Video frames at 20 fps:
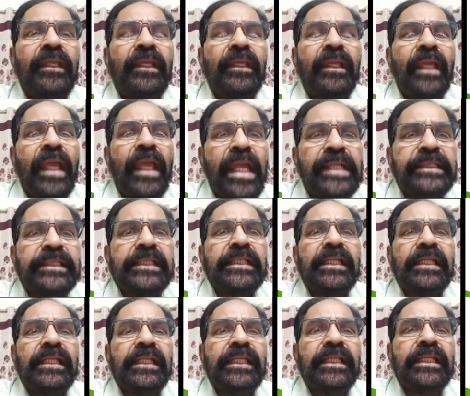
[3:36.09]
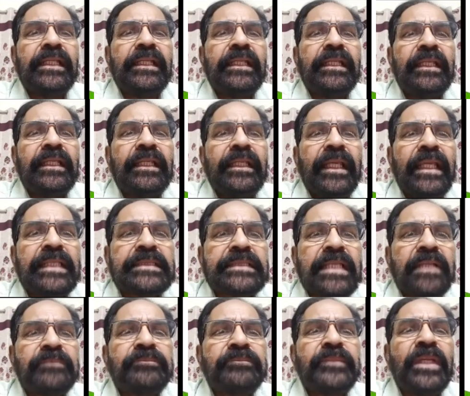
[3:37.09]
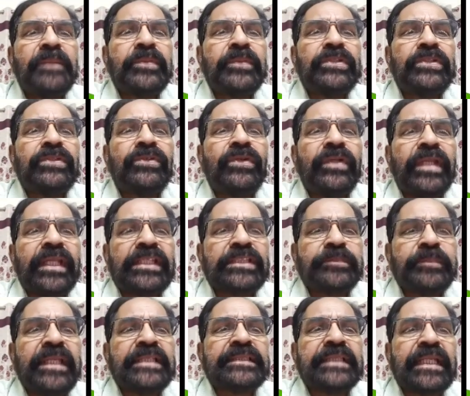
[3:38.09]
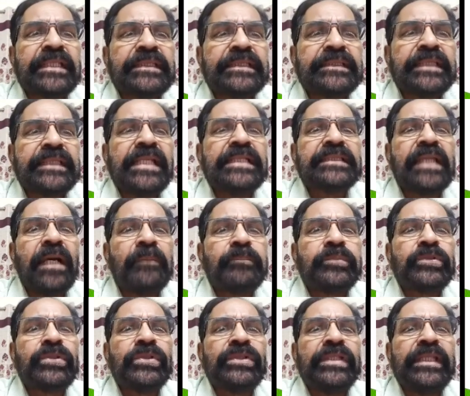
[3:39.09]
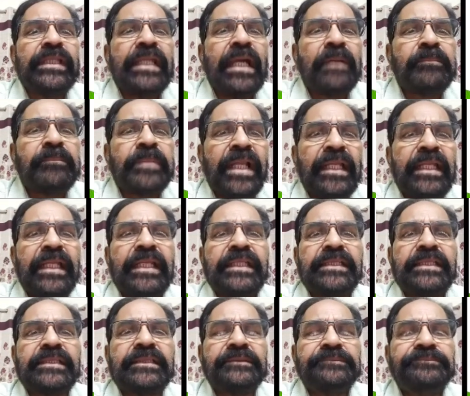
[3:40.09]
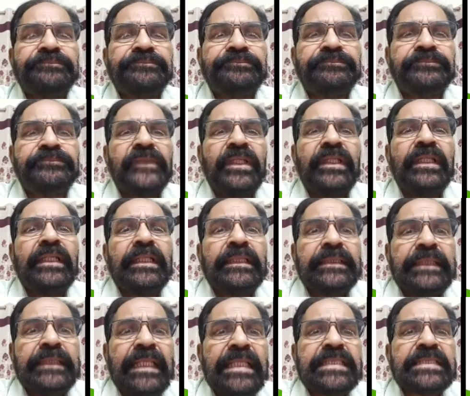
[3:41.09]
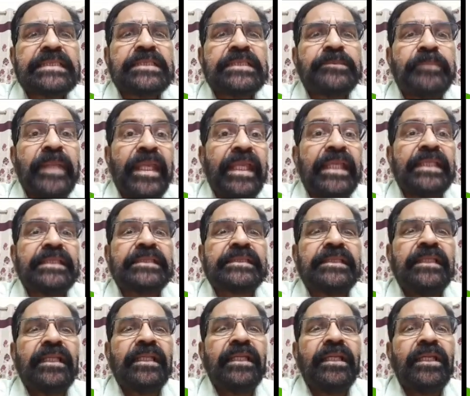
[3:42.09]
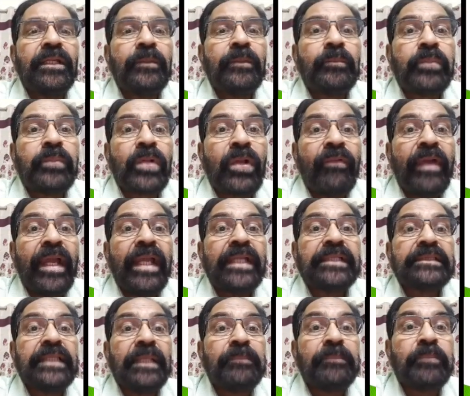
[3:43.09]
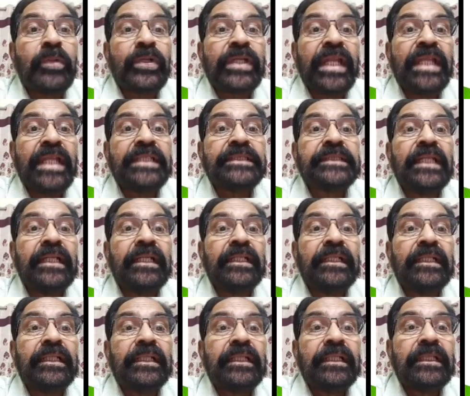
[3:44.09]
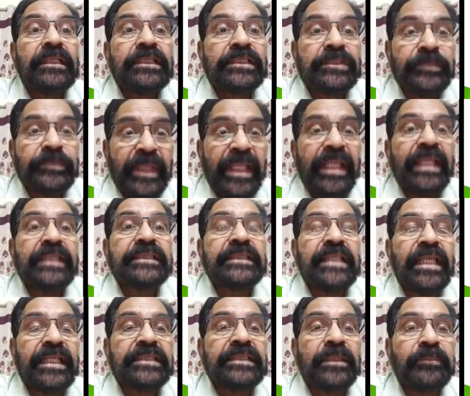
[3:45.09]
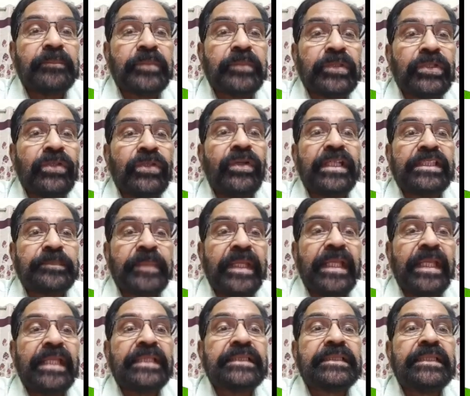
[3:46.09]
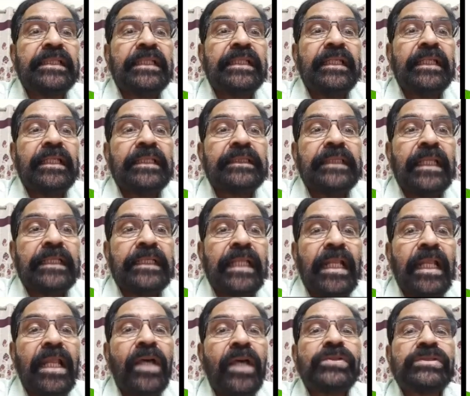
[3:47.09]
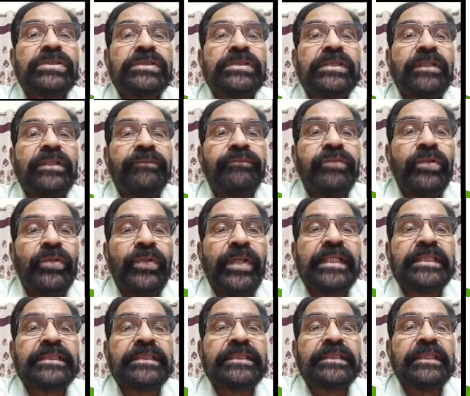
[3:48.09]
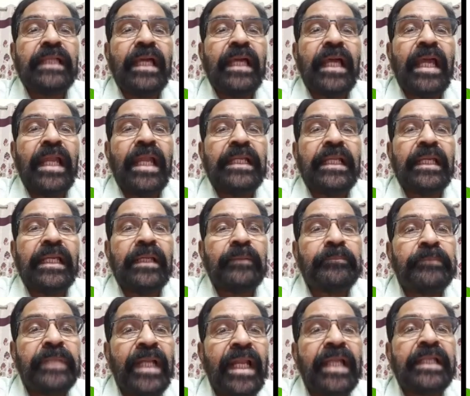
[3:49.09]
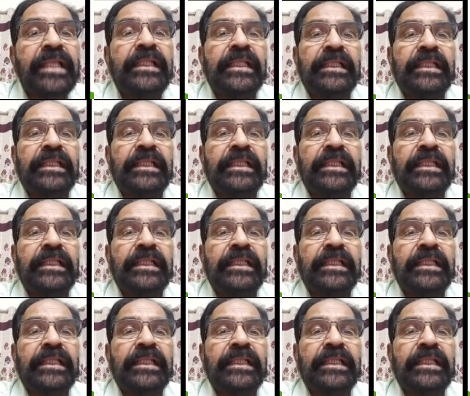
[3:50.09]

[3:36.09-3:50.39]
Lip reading: Anteriorly, a subaponeurotic space extends up to the upper eyelids. This space provides a potential space, that is aponeurotic space, that allows fluids and blood